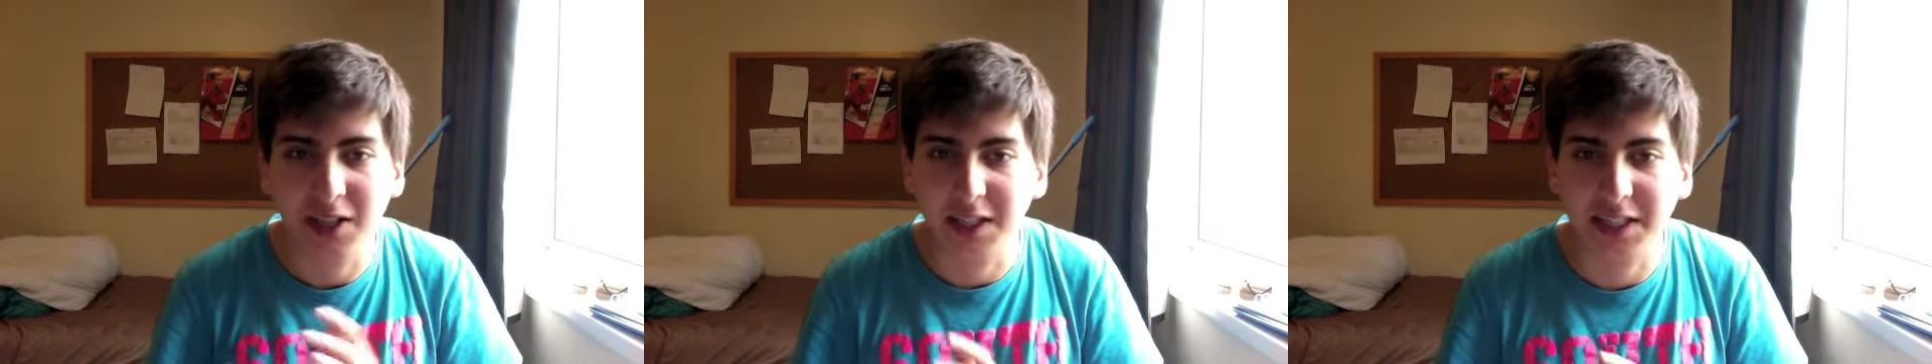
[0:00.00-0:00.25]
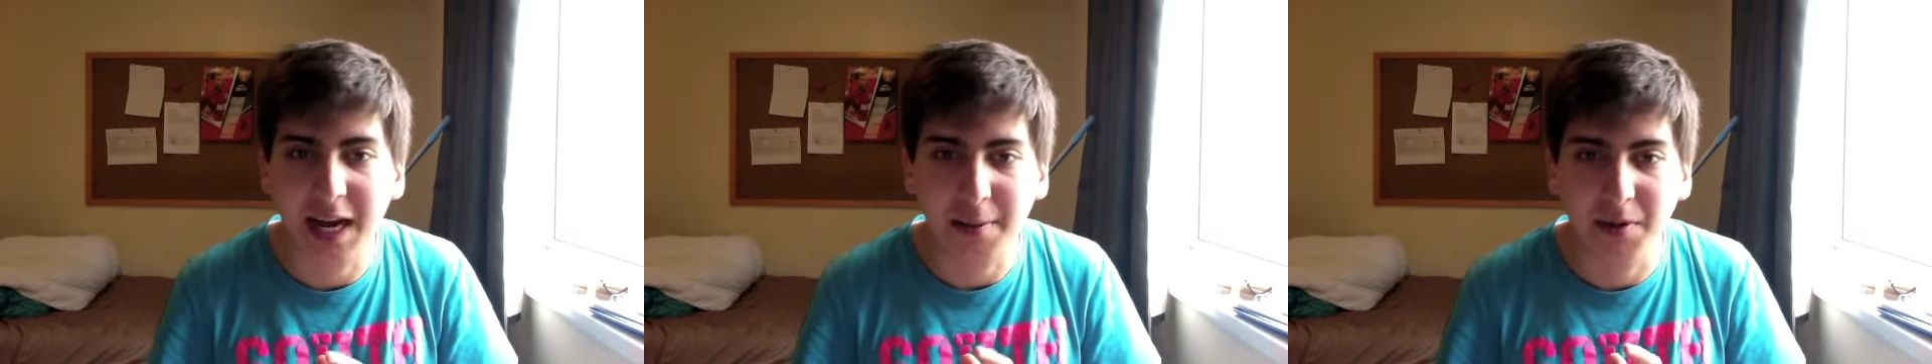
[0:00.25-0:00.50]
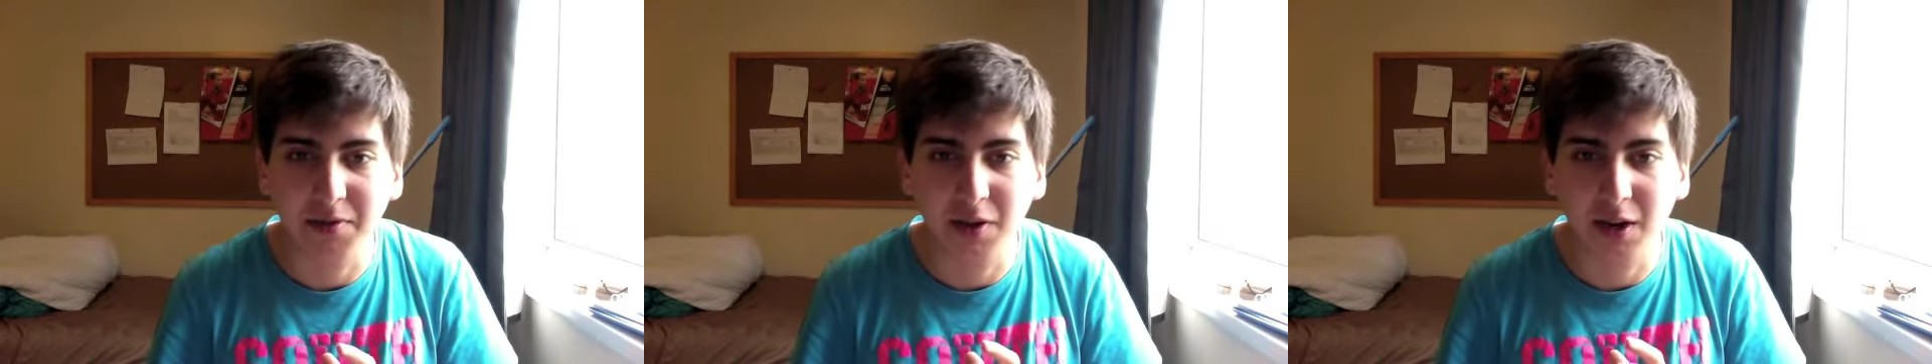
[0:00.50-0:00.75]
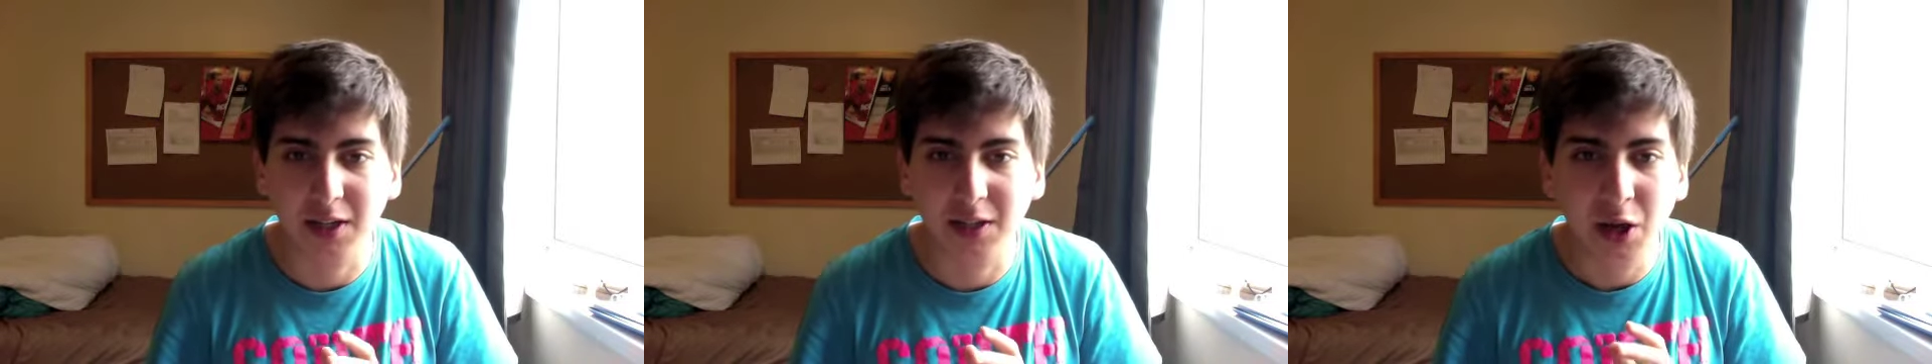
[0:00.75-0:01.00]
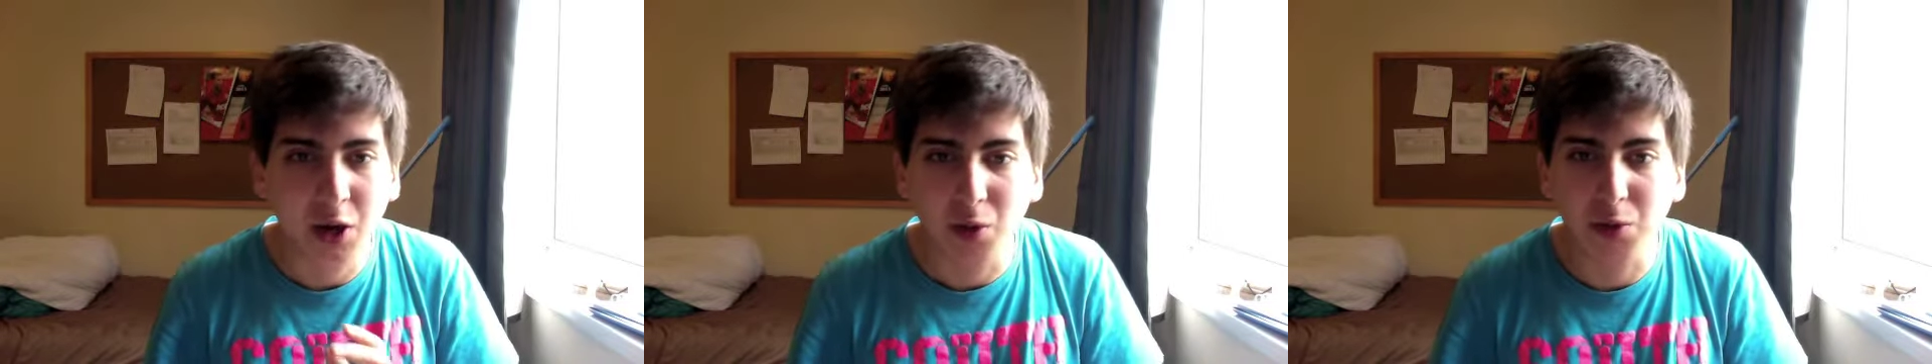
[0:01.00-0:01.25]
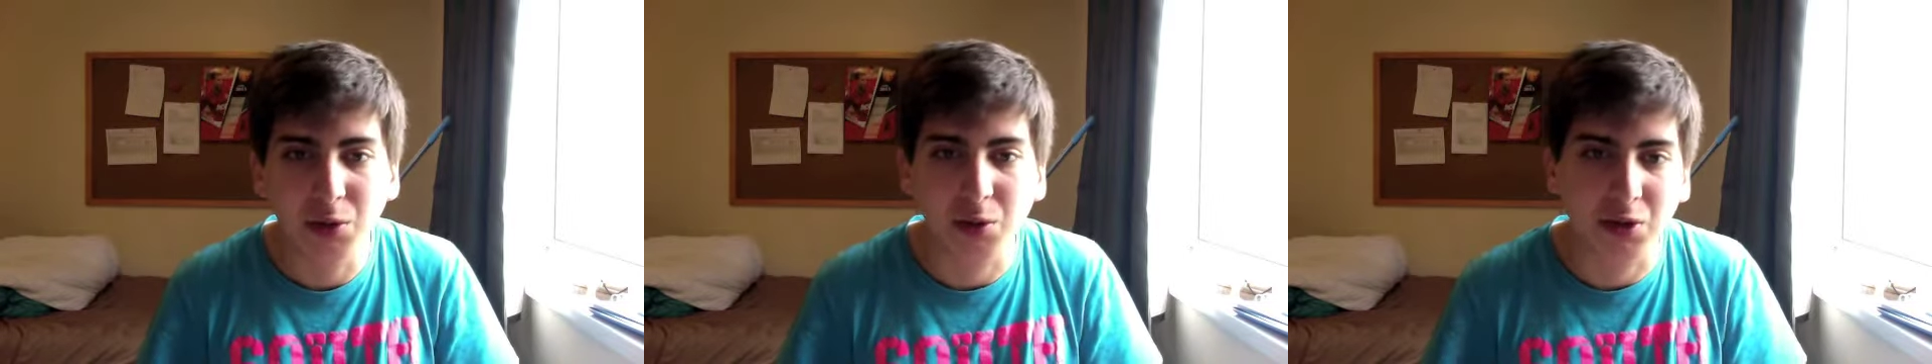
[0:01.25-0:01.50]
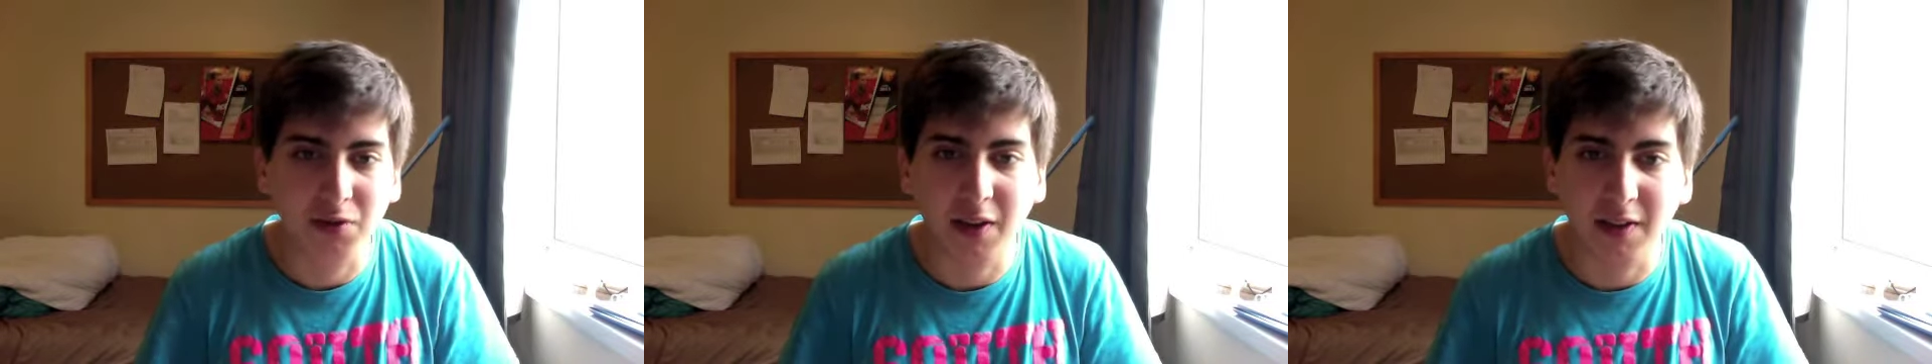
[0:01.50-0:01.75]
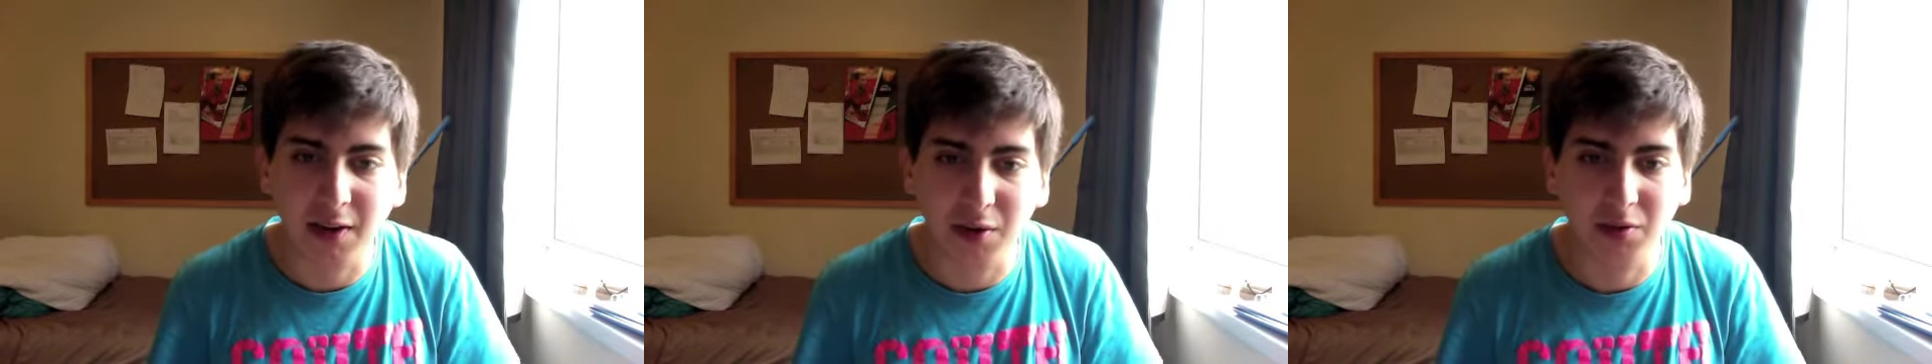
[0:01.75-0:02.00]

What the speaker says: exam advice, all sorts of other little